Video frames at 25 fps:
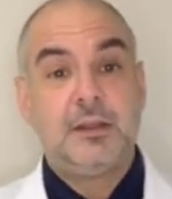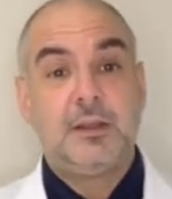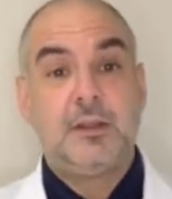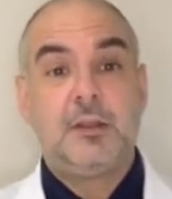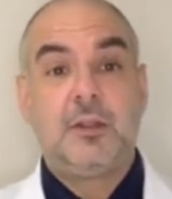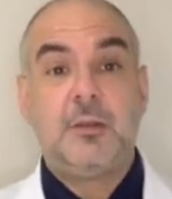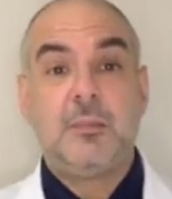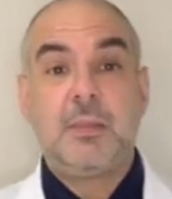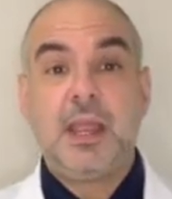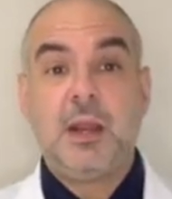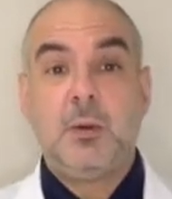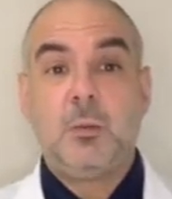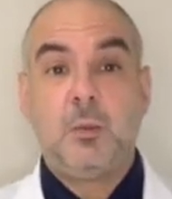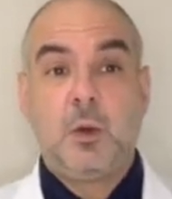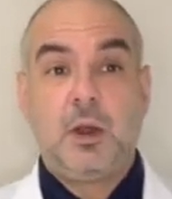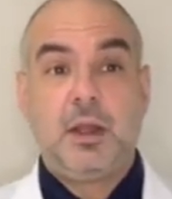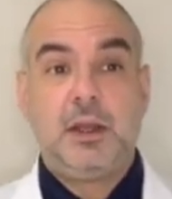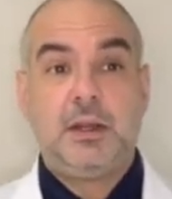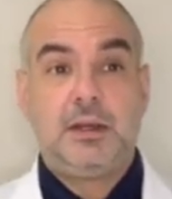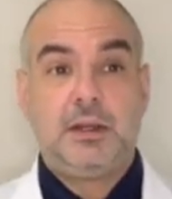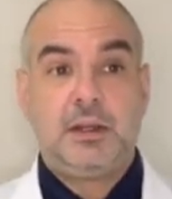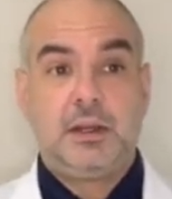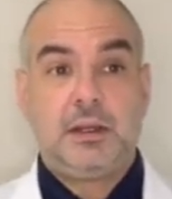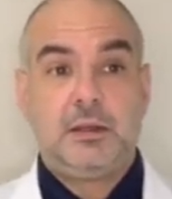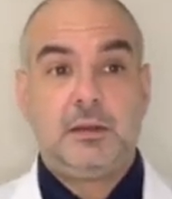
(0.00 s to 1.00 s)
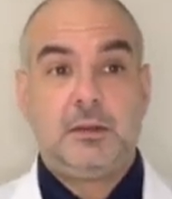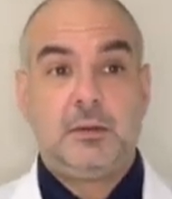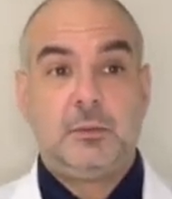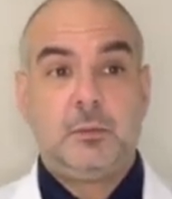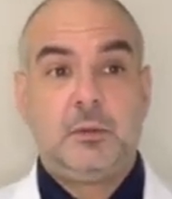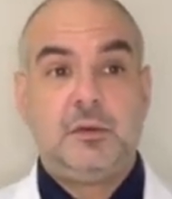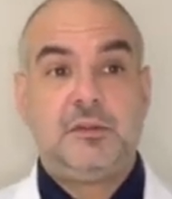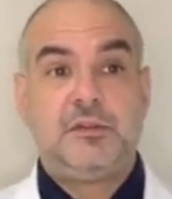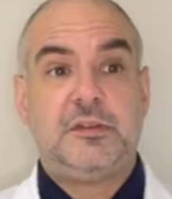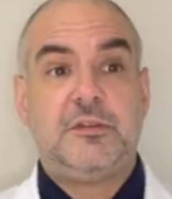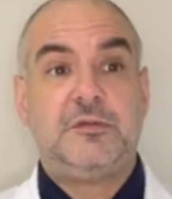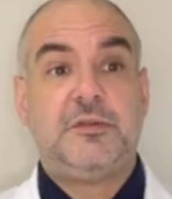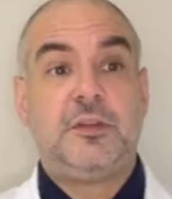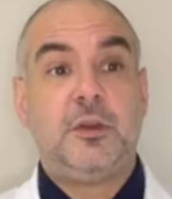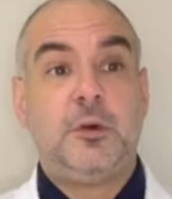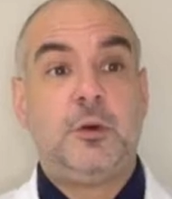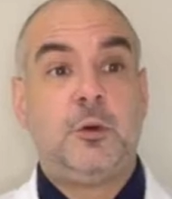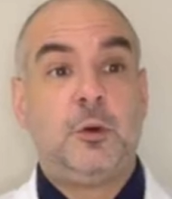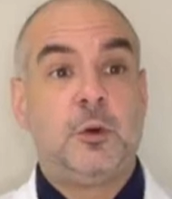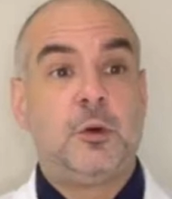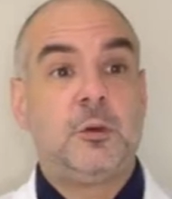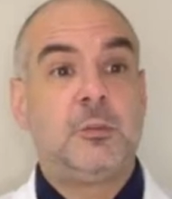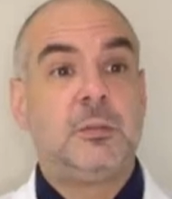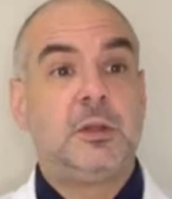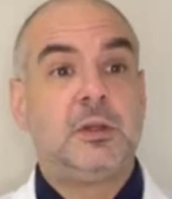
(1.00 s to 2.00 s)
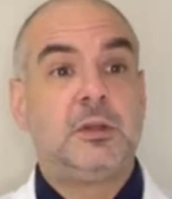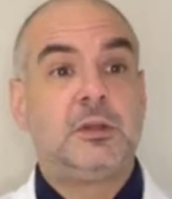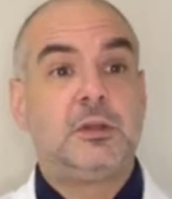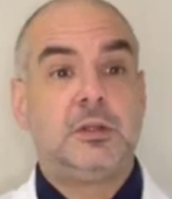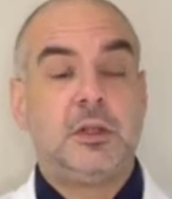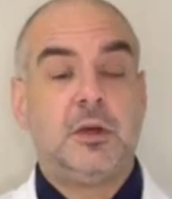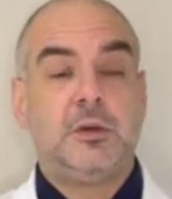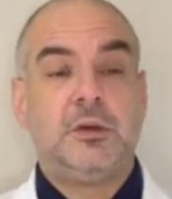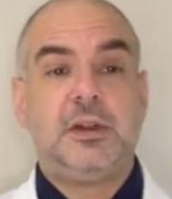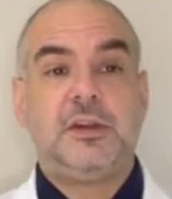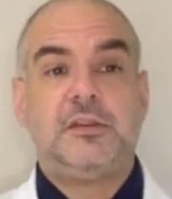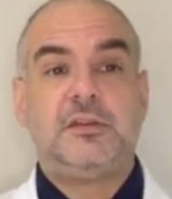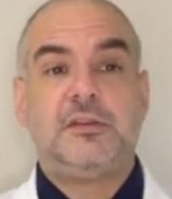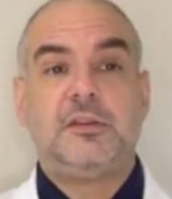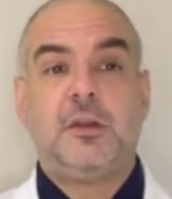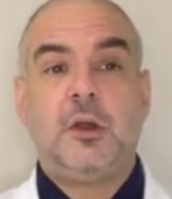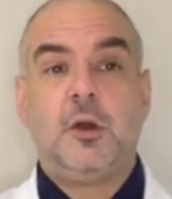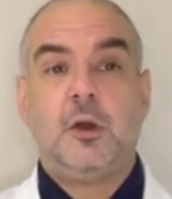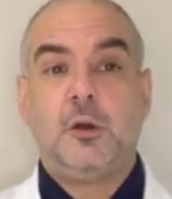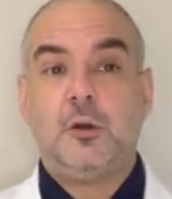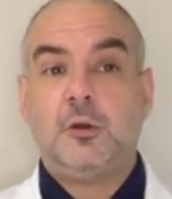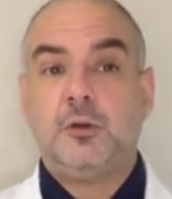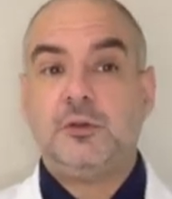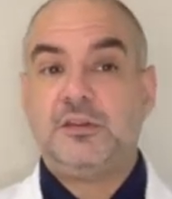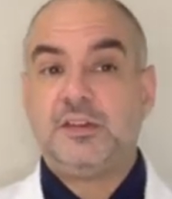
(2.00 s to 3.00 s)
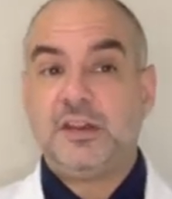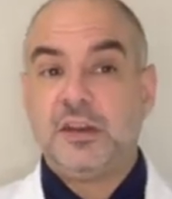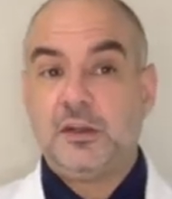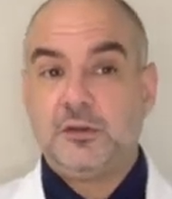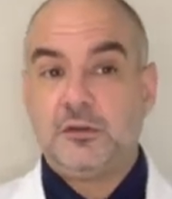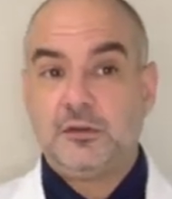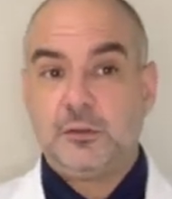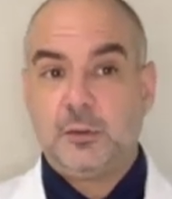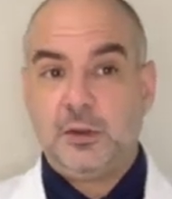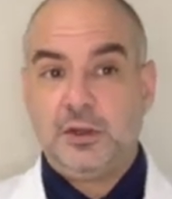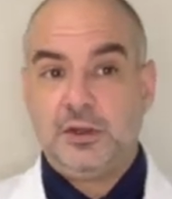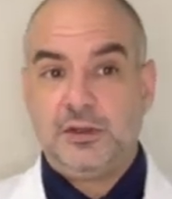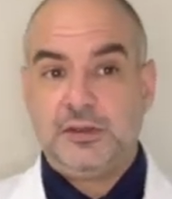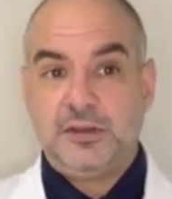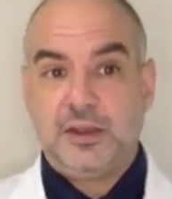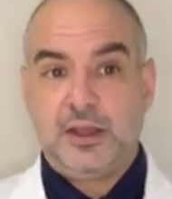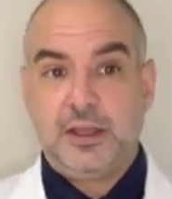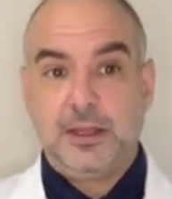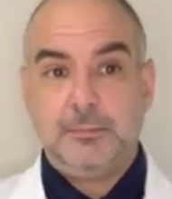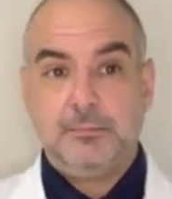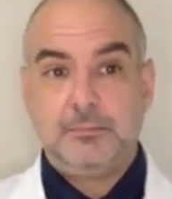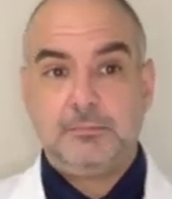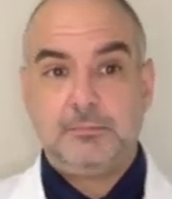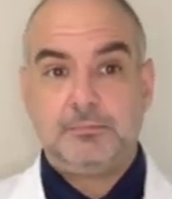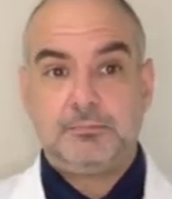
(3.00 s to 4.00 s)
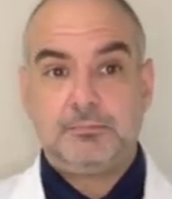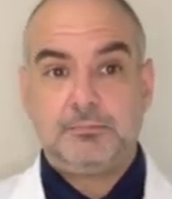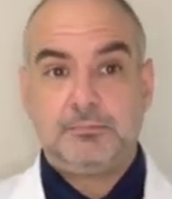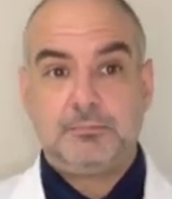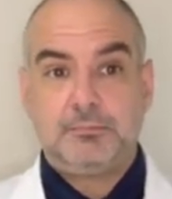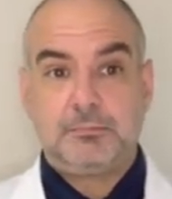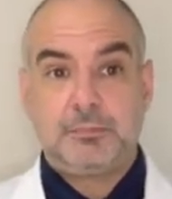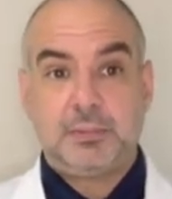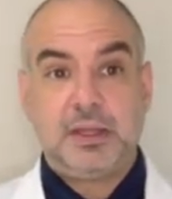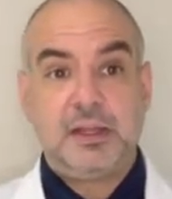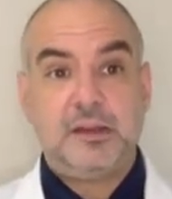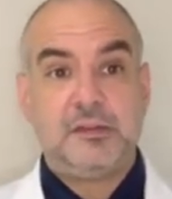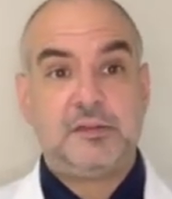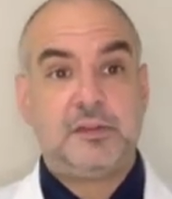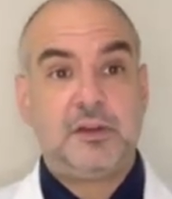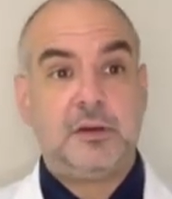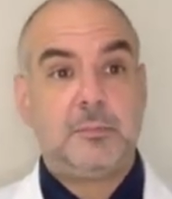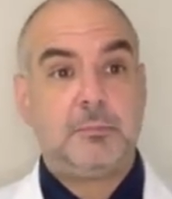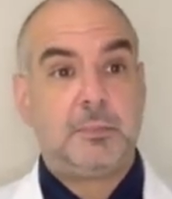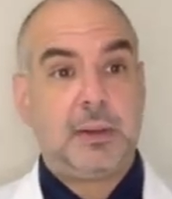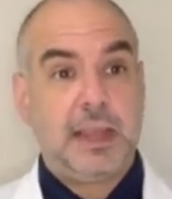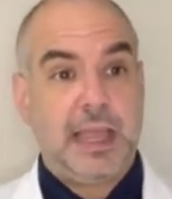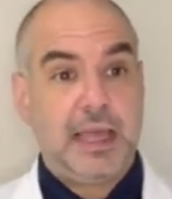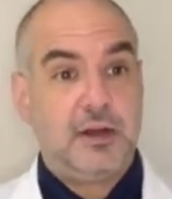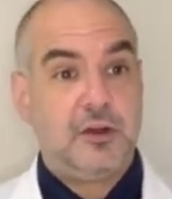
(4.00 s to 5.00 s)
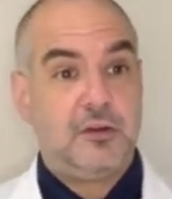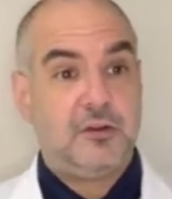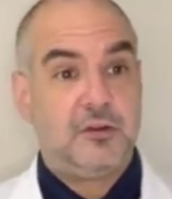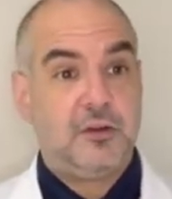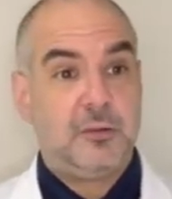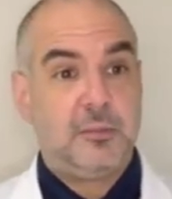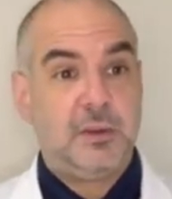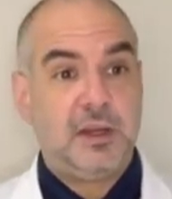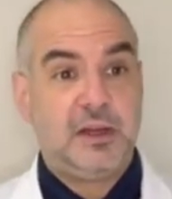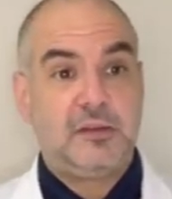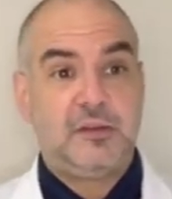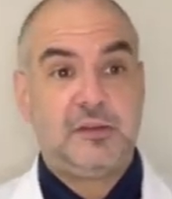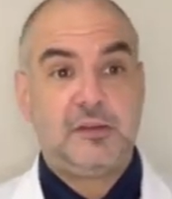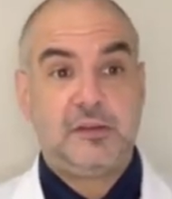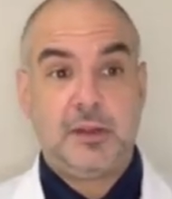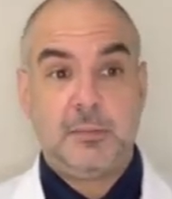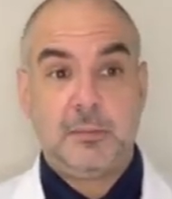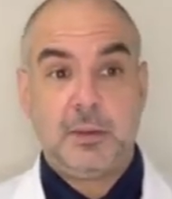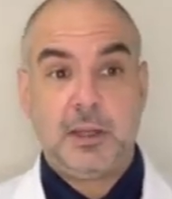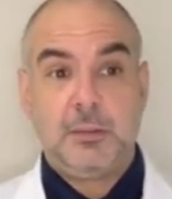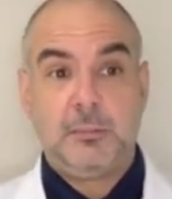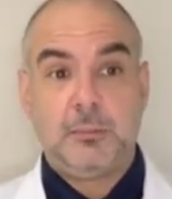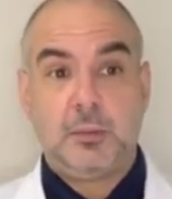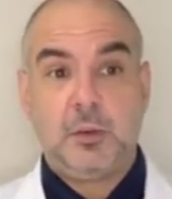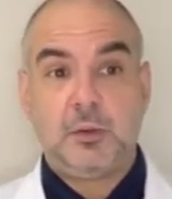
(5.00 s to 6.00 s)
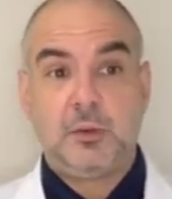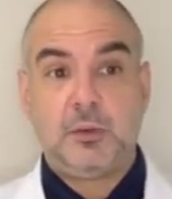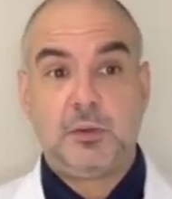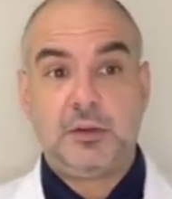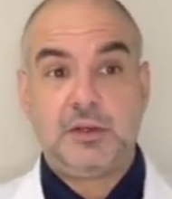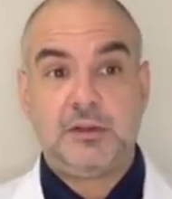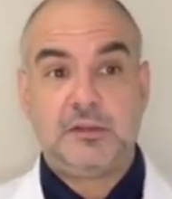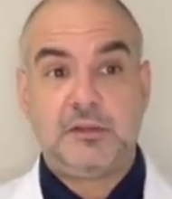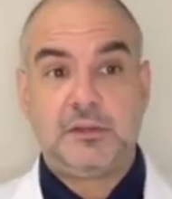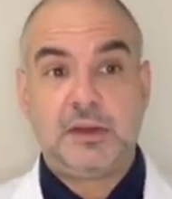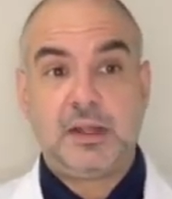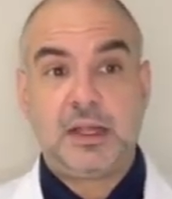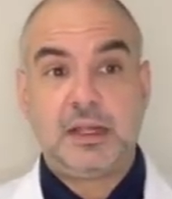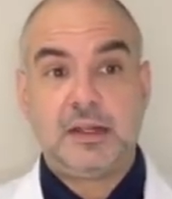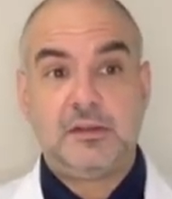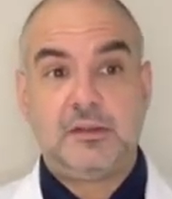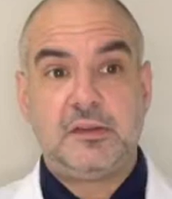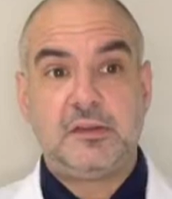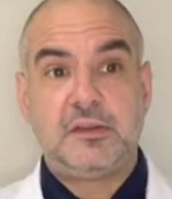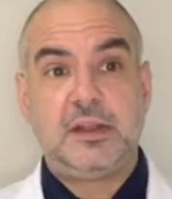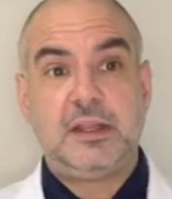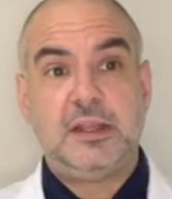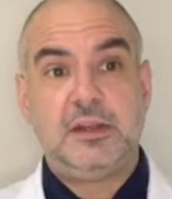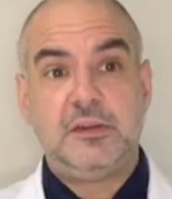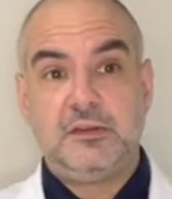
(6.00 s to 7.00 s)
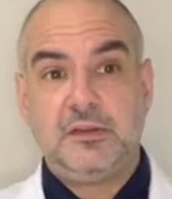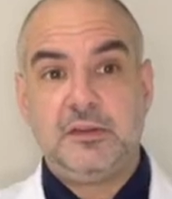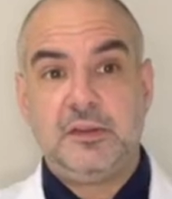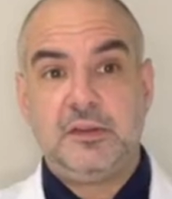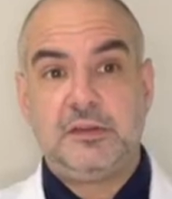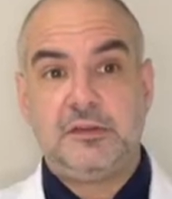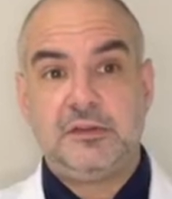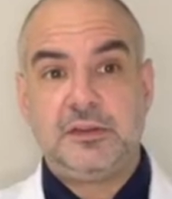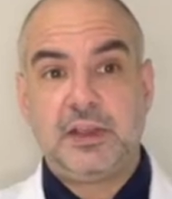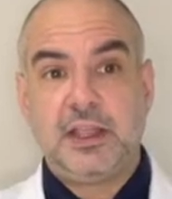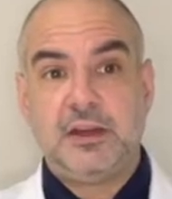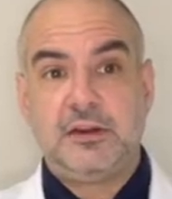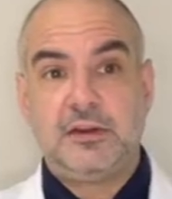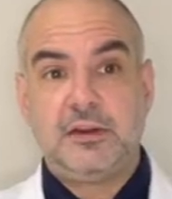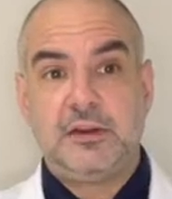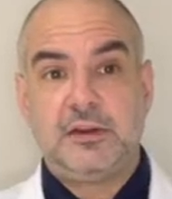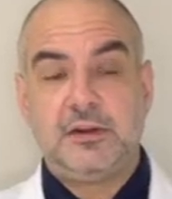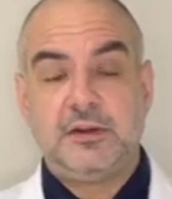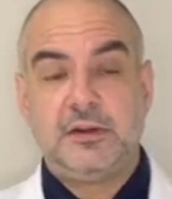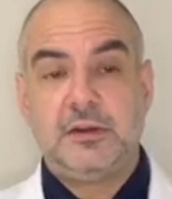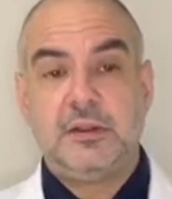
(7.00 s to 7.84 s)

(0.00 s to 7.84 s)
The main winding was of the normal Lotus O-deltoid type, placed in panodermic semi-boloid slots into the stator,